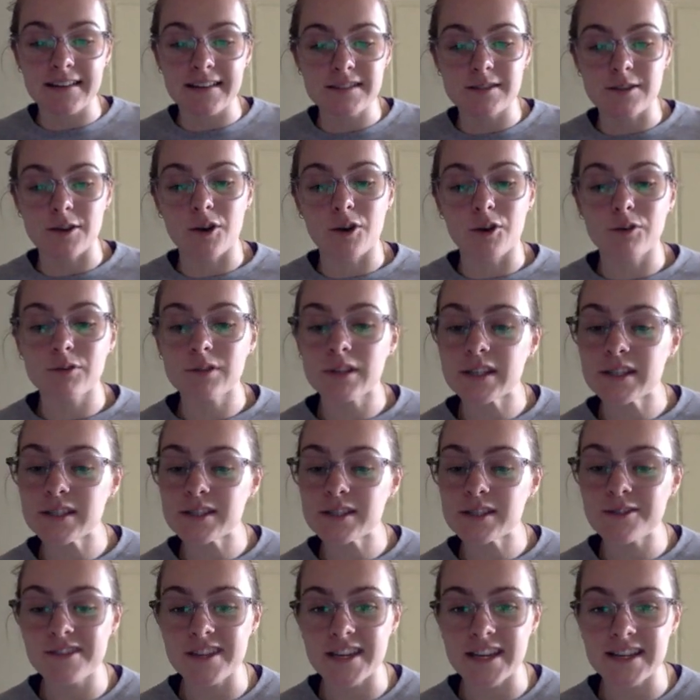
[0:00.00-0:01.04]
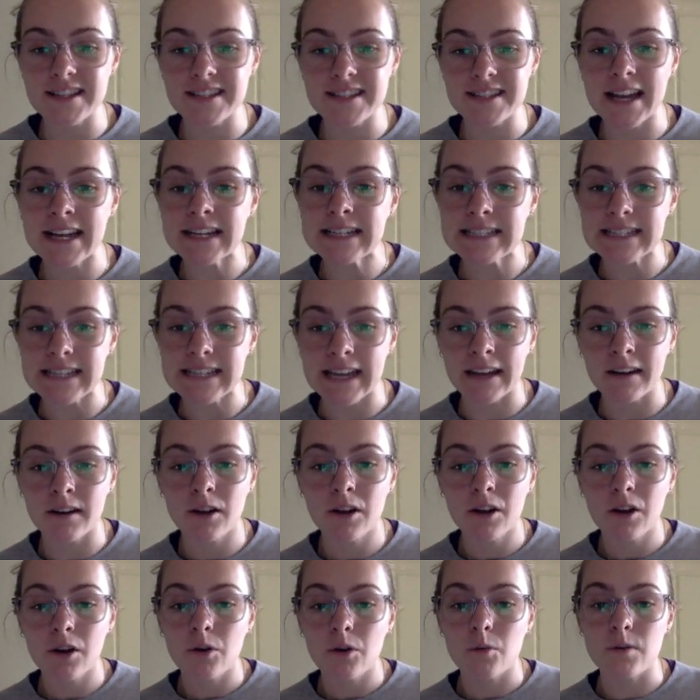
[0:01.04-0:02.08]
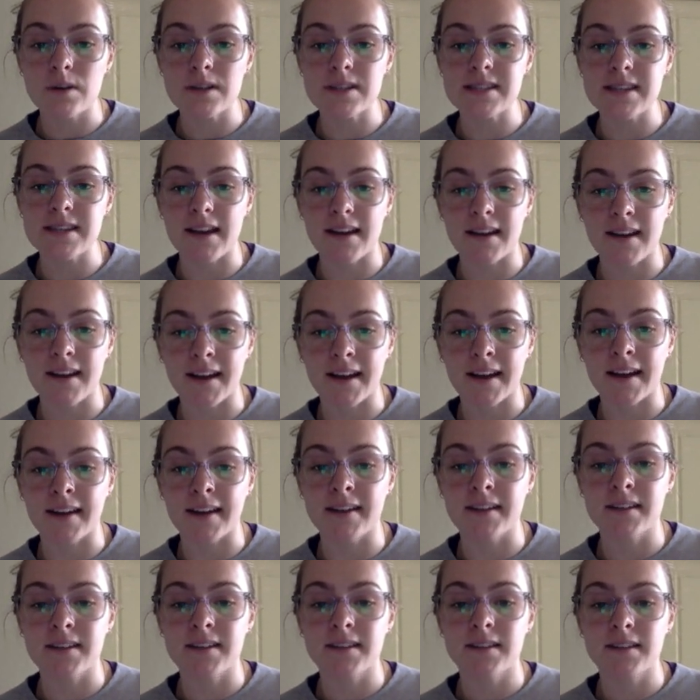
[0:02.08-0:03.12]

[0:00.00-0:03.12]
The only two things I did was add